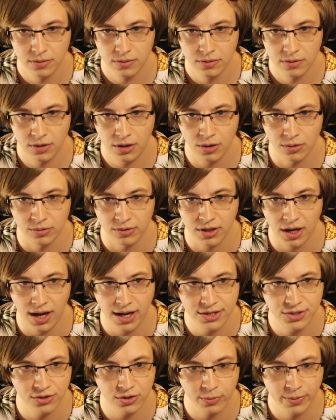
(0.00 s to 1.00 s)
Oh
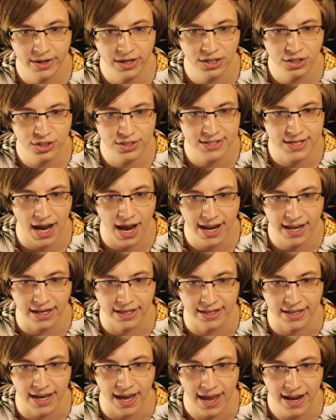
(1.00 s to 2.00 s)
god, dude, are we gonna just die
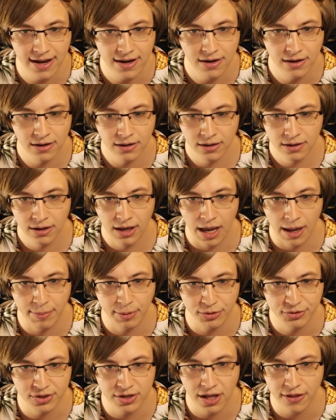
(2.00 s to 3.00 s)
again? I
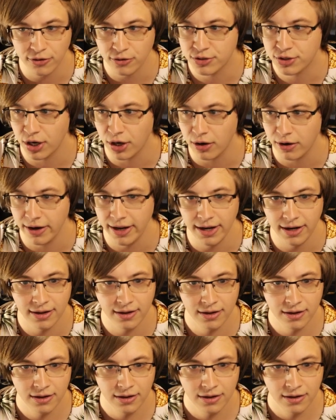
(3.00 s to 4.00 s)
built another turret!
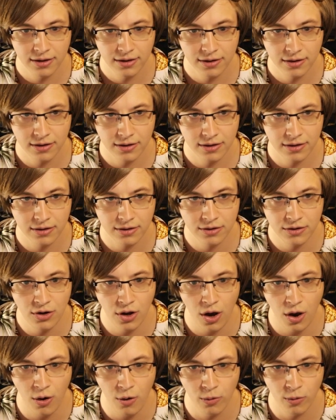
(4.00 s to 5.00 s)

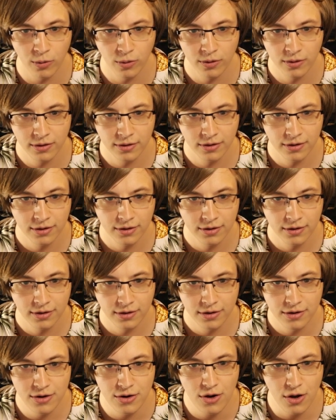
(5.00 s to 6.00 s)
No!
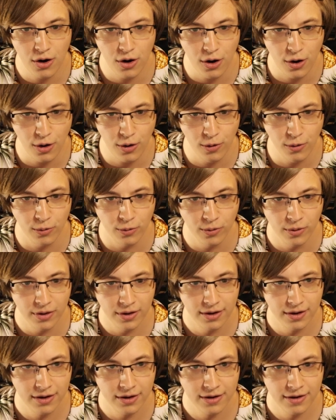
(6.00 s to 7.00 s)
No!
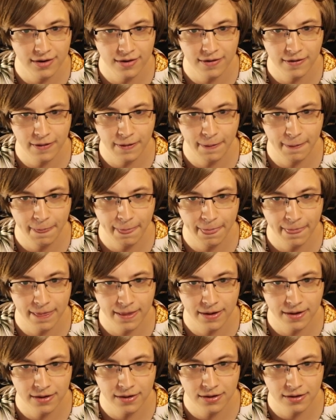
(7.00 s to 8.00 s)

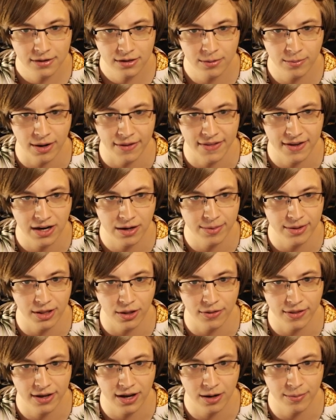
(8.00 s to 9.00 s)
Come on, they gotta be
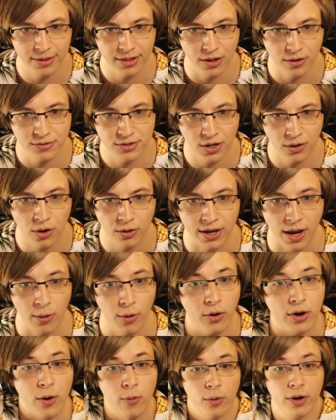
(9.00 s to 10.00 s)
low, they gotta be low. Don't, okay,
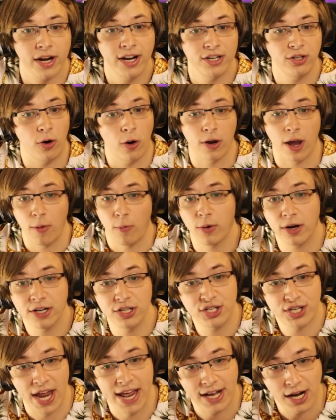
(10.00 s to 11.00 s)
okay, we're gonna, okay, we're gonna
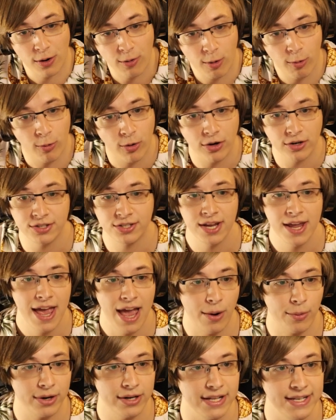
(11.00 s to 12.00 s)
just take our rewards and
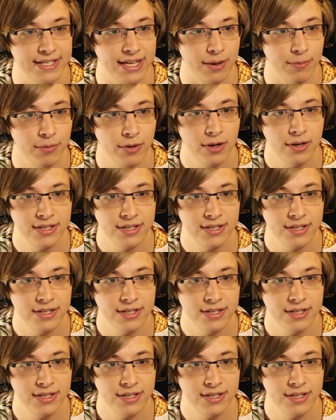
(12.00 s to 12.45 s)
we're gonna dip.